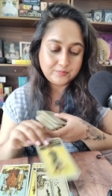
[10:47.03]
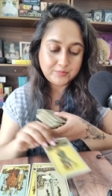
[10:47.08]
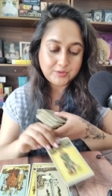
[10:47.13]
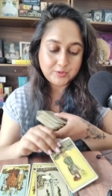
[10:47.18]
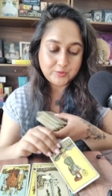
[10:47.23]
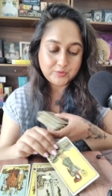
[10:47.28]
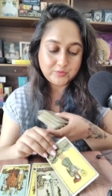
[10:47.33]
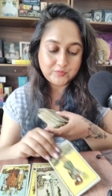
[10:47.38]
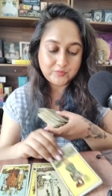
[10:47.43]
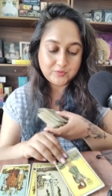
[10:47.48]

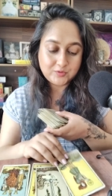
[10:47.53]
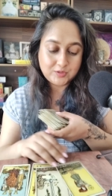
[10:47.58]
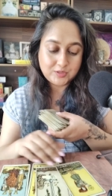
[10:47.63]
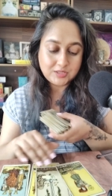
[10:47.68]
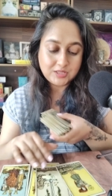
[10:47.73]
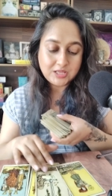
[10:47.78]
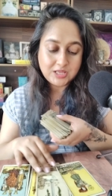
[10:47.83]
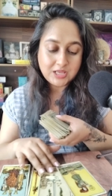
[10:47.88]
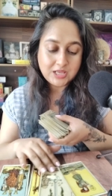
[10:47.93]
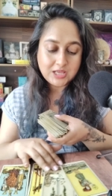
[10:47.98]
beautiful
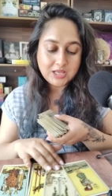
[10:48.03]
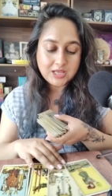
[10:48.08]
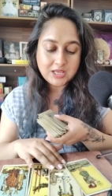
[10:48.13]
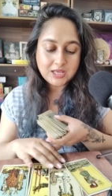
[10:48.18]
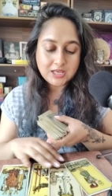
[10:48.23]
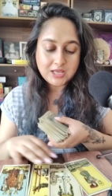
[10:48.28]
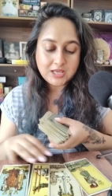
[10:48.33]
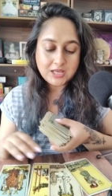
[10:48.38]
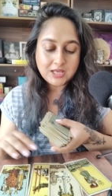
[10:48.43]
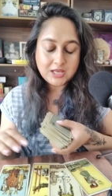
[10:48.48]

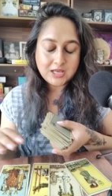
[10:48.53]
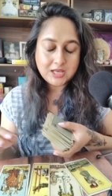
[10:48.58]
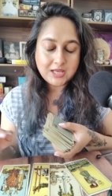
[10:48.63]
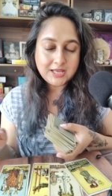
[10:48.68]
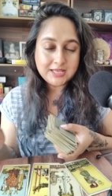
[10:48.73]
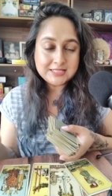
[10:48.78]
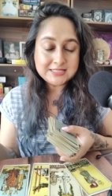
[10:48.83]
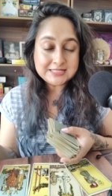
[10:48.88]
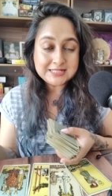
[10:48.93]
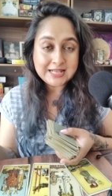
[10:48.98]

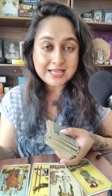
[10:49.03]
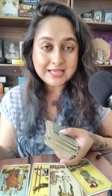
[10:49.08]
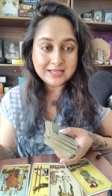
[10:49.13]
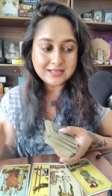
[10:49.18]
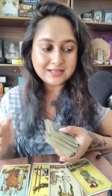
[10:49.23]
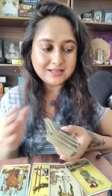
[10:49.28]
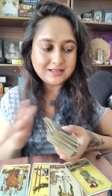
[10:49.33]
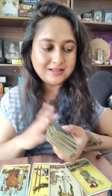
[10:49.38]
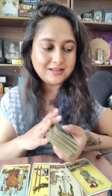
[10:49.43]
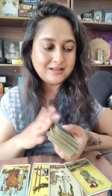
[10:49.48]
it's
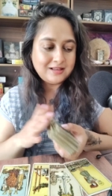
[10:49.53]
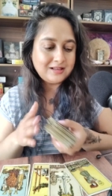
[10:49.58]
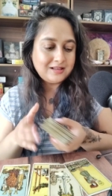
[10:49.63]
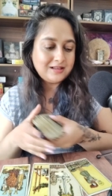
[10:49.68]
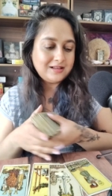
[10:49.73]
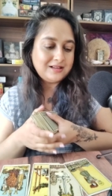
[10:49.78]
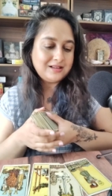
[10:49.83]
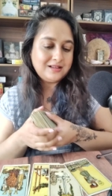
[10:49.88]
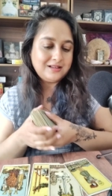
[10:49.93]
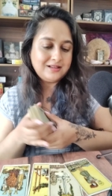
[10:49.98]
like
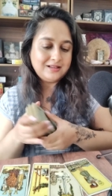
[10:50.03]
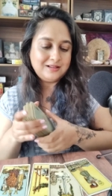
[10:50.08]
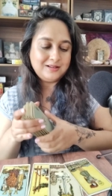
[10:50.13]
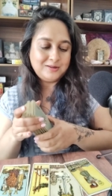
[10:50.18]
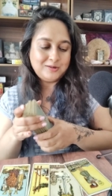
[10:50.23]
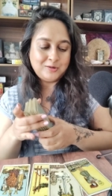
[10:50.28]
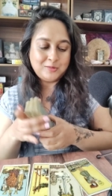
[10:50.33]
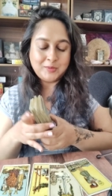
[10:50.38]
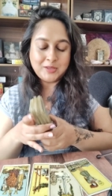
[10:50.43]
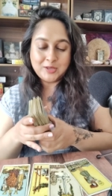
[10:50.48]

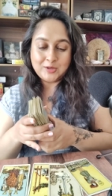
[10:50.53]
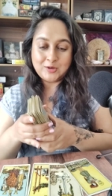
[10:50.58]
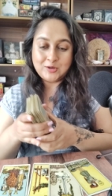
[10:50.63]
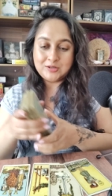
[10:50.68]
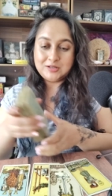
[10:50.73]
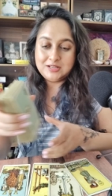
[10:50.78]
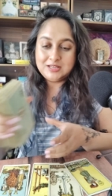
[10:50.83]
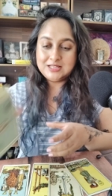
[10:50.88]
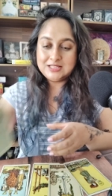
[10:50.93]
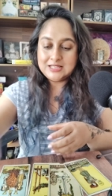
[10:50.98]
oh my
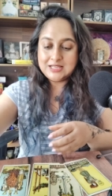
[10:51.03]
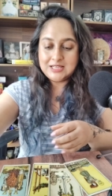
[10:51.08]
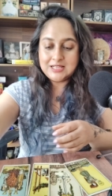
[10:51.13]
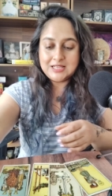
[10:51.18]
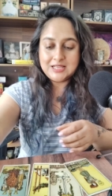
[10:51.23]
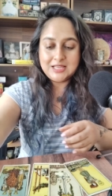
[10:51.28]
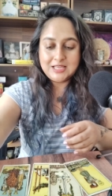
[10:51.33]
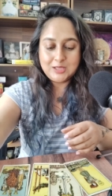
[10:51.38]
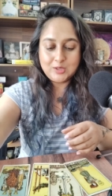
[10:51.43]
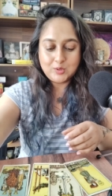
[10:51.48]
god
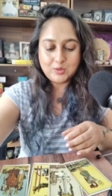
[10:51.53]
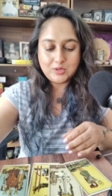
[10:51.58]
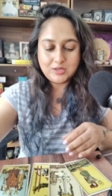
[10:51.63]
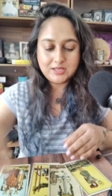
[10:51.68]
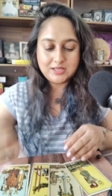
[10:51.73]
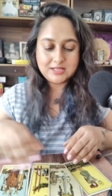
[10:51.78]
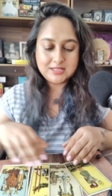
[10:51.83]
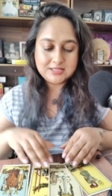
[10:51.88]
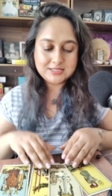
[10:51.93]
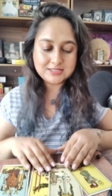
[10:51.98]
it,
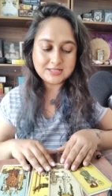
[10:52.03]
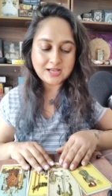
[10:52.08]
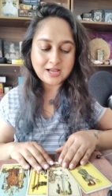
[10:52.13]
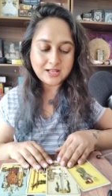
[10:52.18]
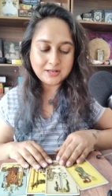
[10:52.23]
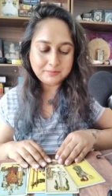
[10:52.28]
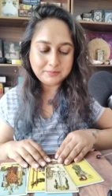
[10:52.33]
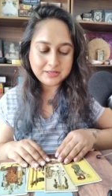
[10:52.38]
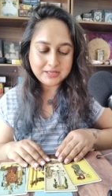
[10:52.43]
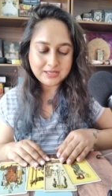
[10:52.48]
it
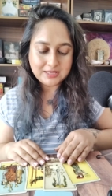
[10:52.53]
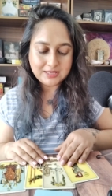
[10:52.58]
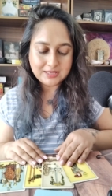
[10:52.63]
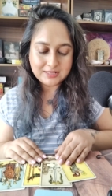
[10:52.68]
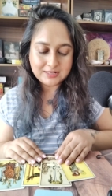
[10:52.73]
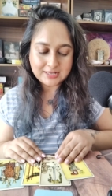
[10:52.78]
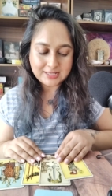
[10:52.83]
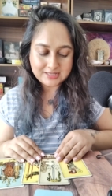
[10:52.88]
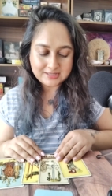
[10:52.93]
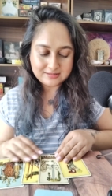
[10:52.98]
can't be
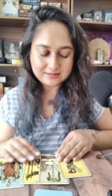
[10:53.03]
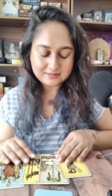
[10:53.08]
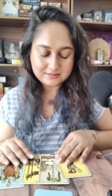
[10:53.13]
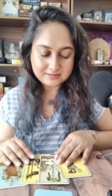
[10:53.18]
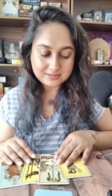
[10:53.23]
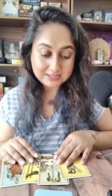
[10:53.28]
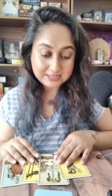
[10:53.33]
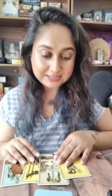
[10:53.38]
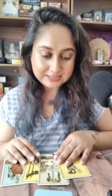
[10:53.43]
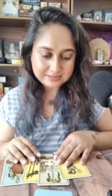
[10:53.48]
like
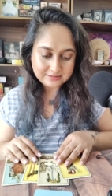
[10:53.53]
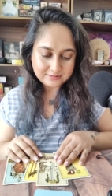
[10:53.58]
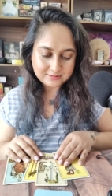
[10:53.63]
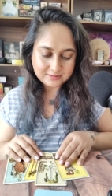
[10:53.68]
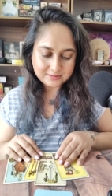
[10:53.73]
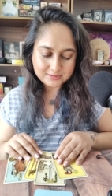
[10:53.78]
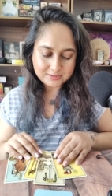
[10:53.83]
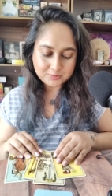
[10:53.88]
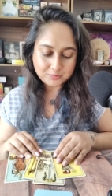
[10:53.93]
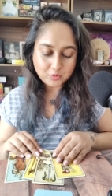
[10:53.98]

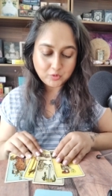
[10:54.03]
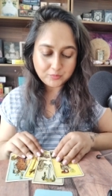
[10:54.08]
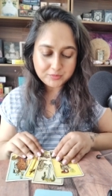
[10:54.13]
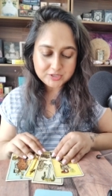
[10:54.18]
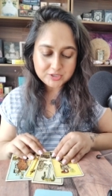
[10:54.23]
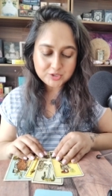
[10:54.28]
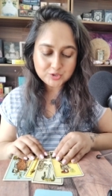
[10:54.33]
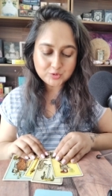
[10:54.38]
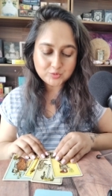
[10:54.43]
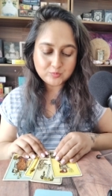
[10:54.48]
clearer the
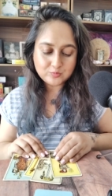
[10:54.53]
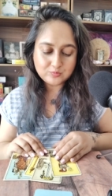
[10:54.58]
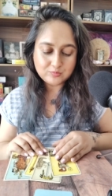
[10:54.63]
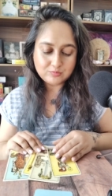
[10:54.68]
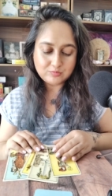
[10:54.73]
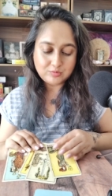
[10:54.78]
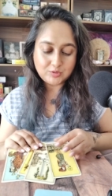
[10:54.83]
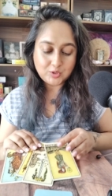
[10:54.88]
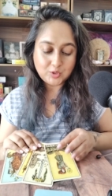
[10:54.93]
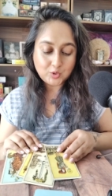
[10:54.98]
moment you
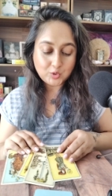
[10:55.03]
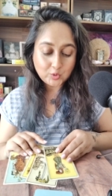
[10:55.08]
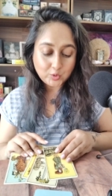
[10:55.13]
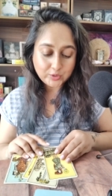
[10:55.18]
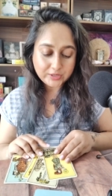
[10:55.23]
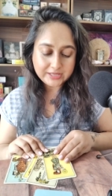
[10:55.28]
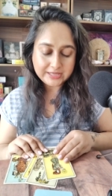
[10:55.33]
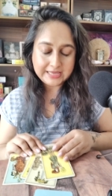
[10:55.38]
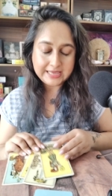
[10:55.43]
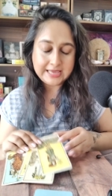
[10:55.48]

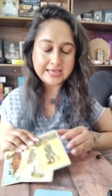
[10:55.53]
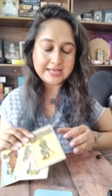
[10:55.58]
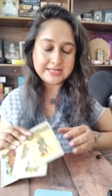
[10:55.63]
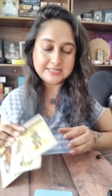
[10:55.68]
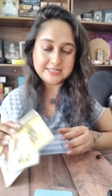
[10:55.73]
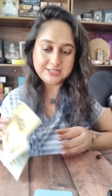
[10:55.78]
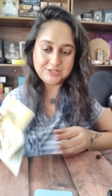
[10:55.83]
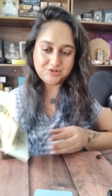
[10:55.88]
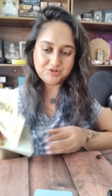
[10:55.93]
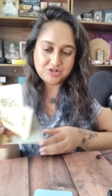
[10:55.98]
look
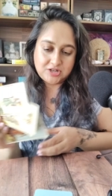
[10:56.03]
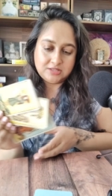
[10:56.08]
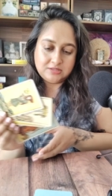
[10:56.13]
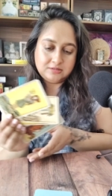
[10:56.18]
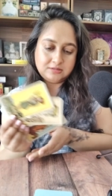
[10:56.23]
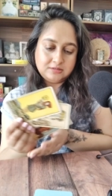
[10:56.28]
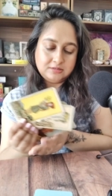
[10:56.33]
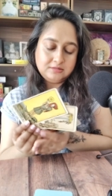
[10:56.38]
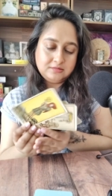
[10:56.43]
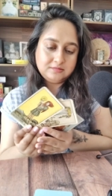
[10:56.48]
at each
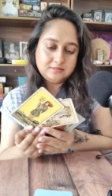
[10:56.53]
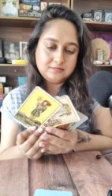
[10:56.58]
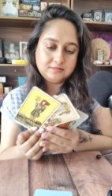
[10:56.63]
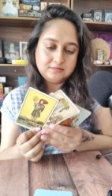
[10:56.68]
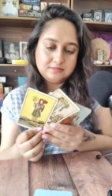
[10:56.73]
other